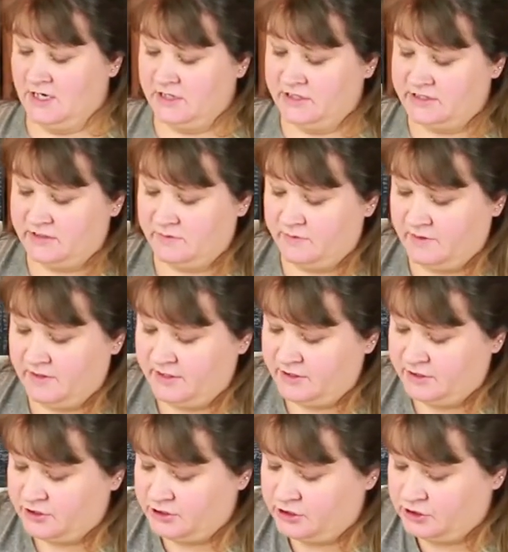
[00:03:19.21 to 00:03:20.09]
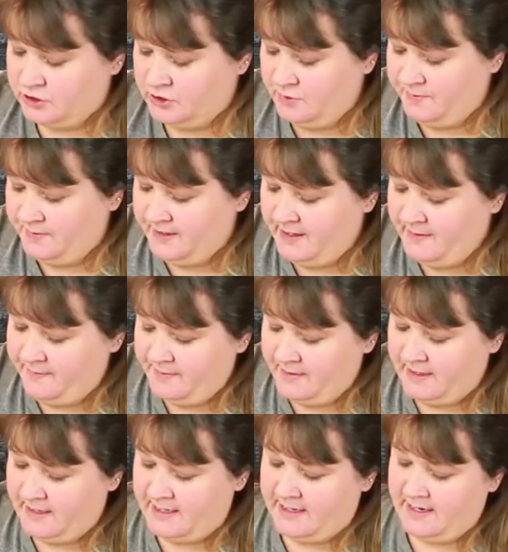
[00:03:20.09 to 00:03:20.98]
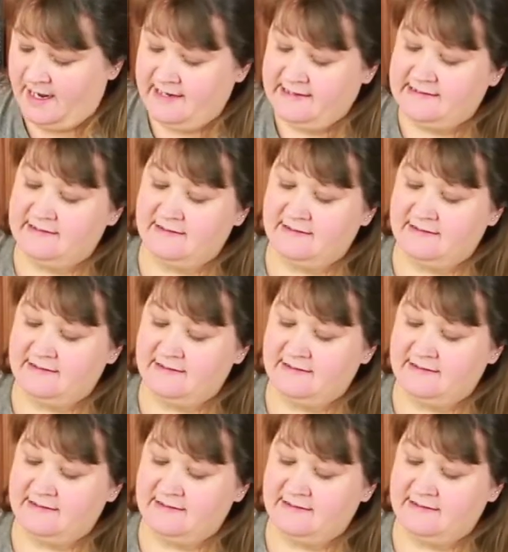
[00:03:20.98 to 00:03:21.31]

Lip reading: So we're gonna just scoop it up, nice